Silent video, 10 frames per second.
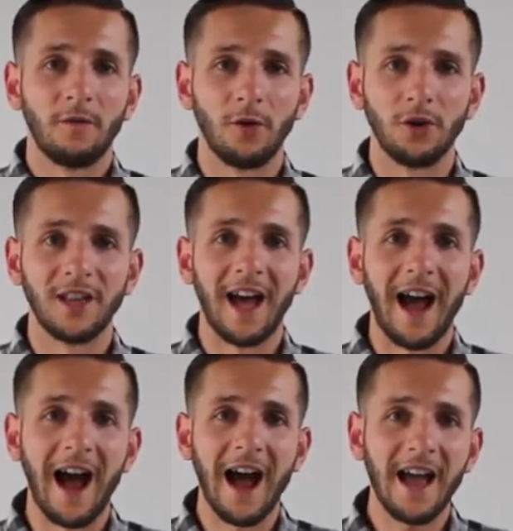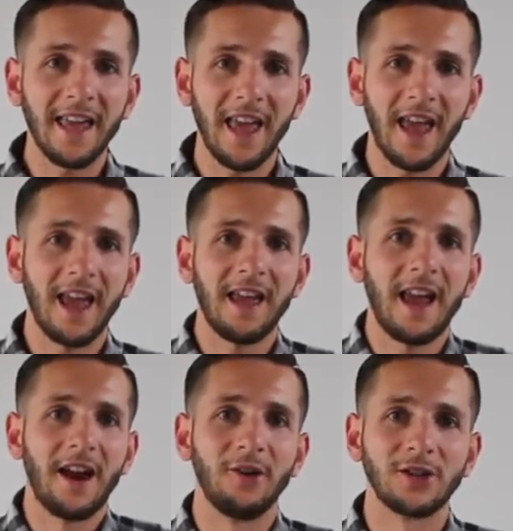for the High
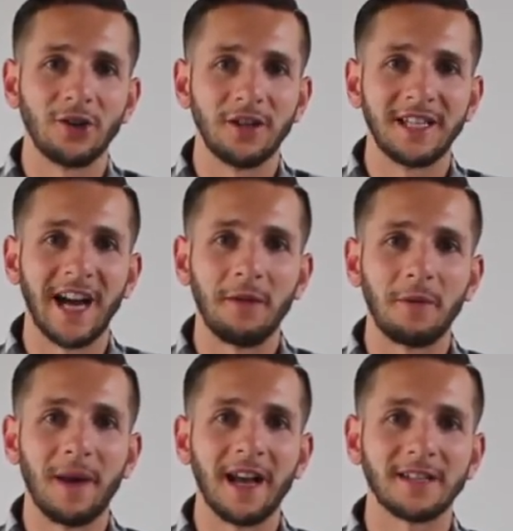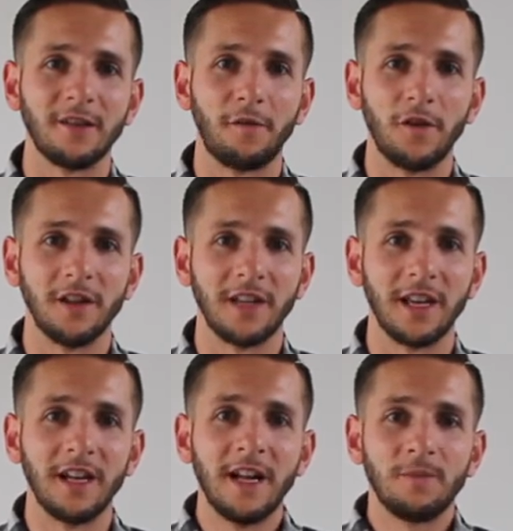A Arizona Diamondbacks
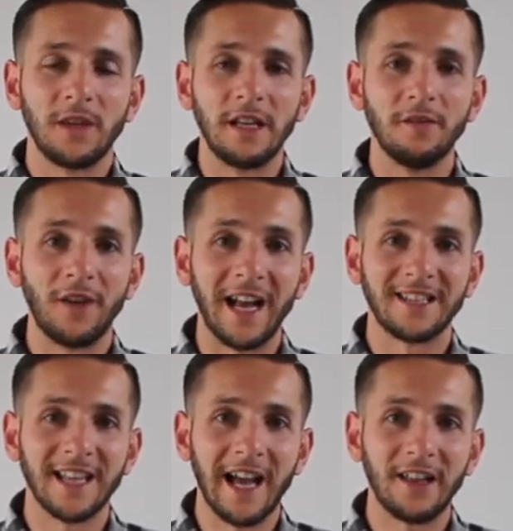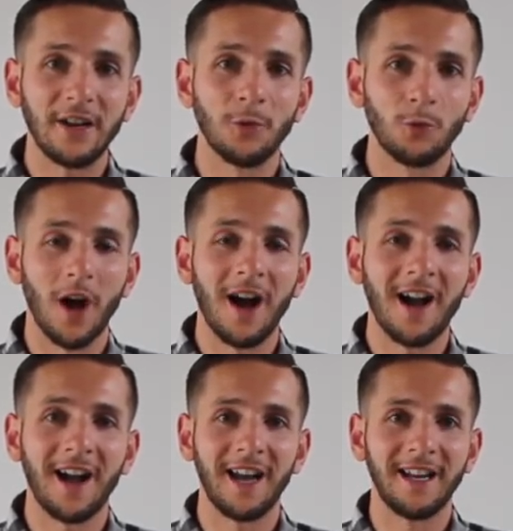affiliate, the Visalia
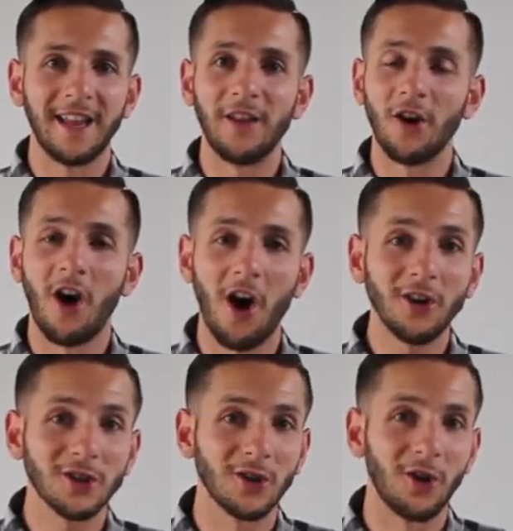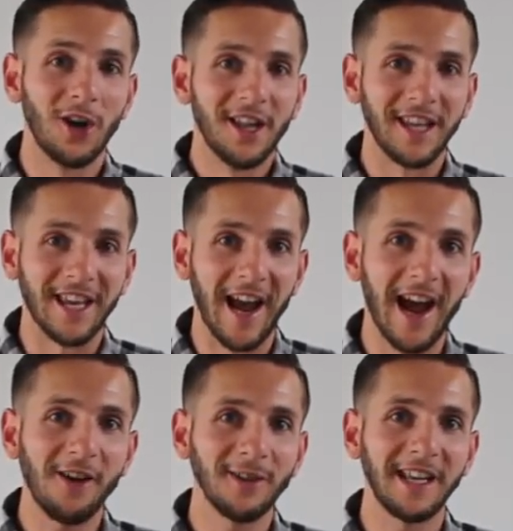Rawhide. And they're also the
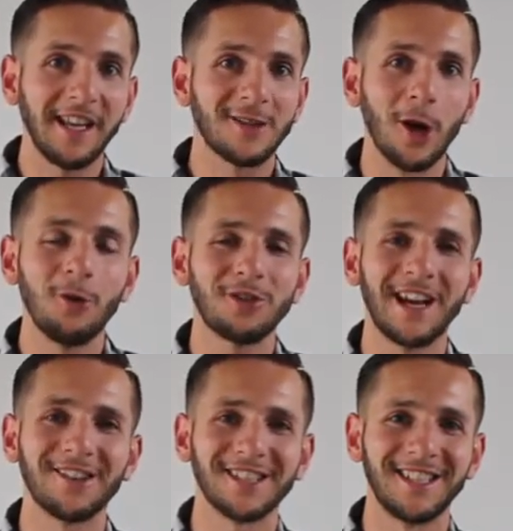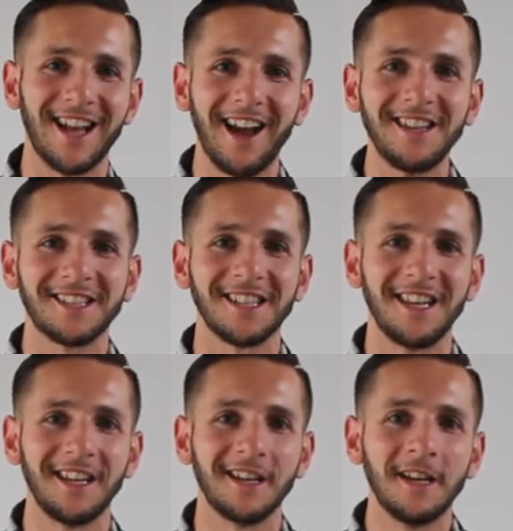Cal League
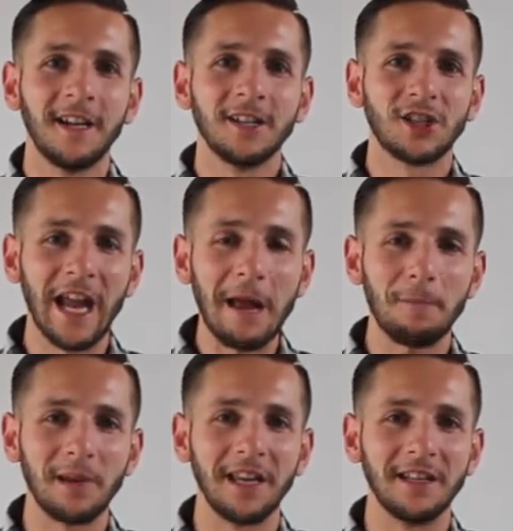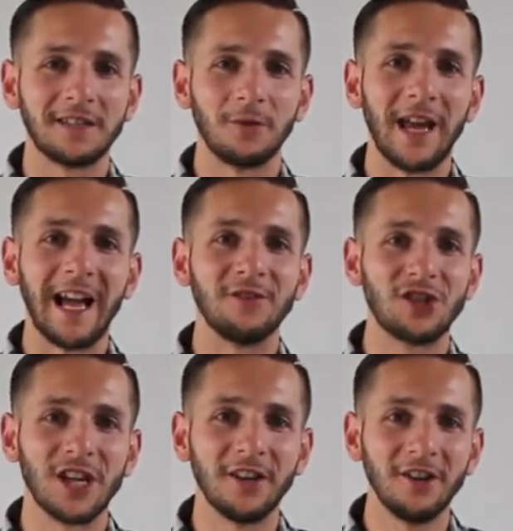2019 champions. We have
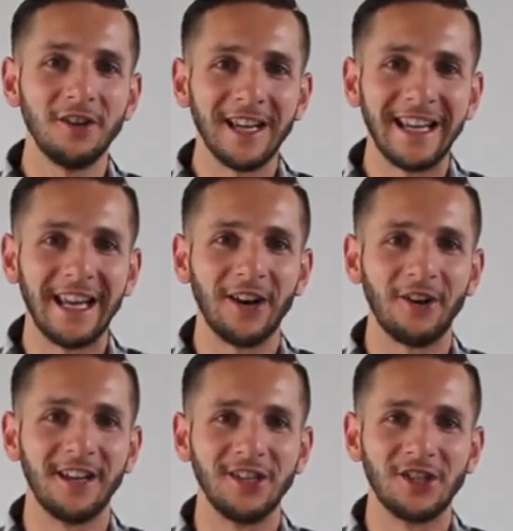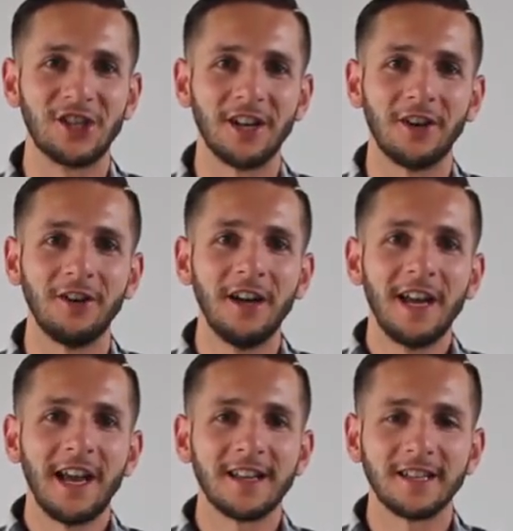Jill Gearin. Jill,
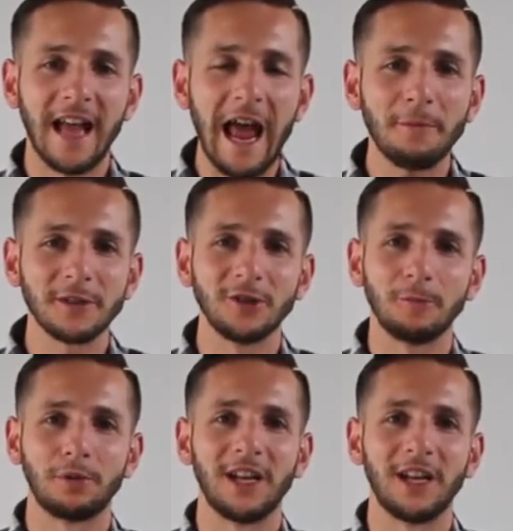it's an absolute